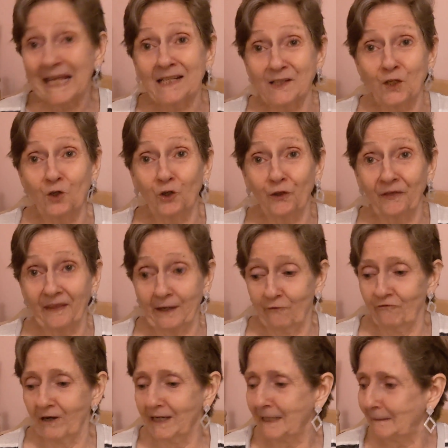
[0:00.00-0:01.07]
that's a good thing,
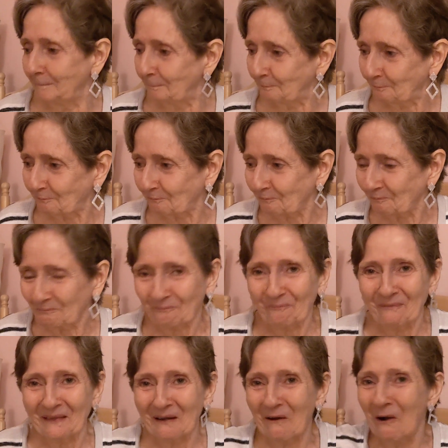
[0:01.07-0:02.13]
right?
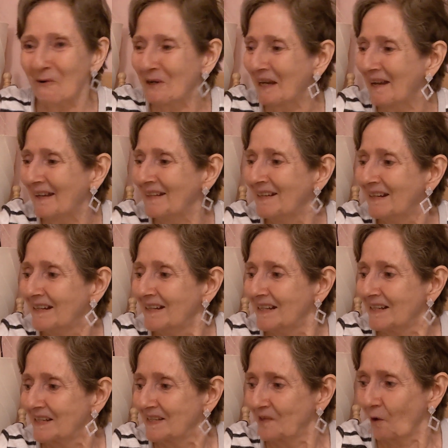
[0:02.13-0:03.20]
Okay,
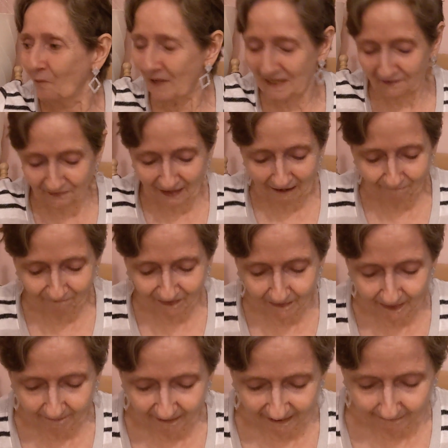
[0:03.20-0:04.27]
so we got that for
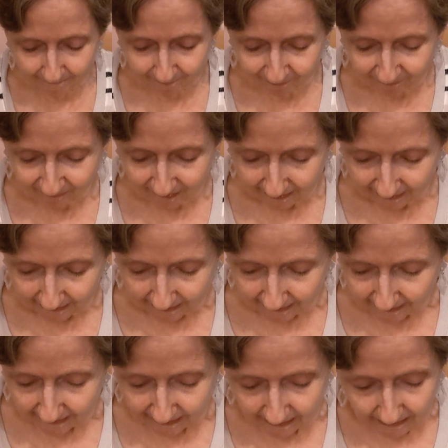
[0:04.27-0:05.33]
Libby.
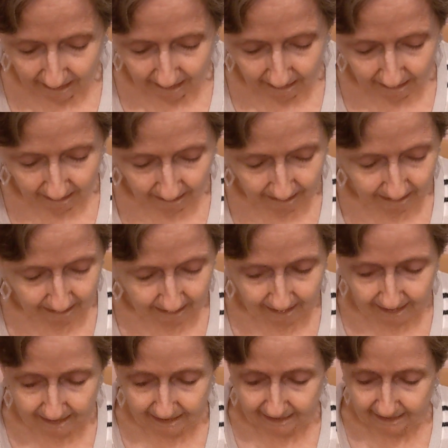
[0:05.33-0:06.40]

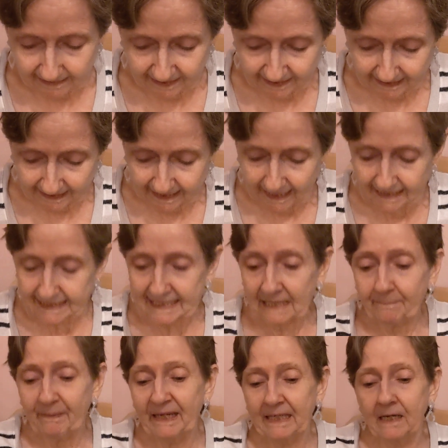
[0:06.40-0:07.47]
Uh, let's see. I
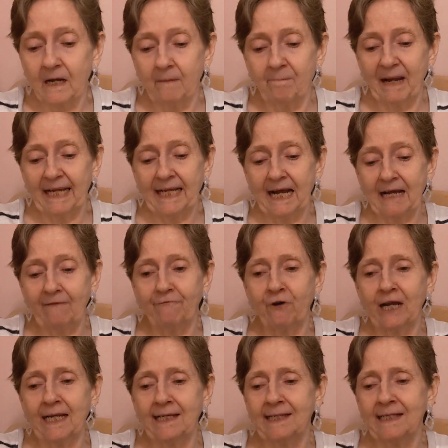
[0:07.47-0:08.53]
did pick up my hot
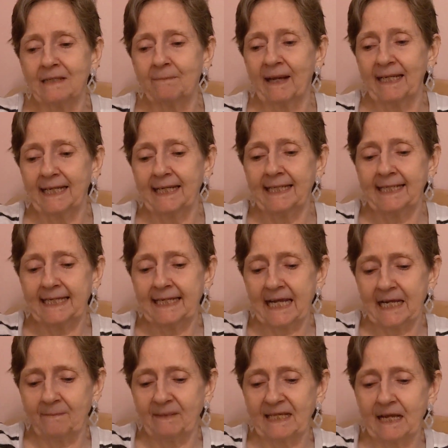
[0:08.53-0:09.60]
fries, my Andy
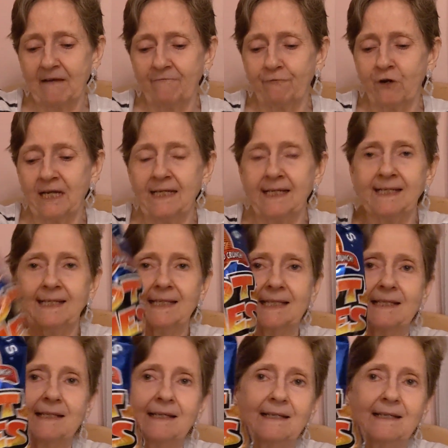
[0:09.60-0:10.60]
Capp's hot fries.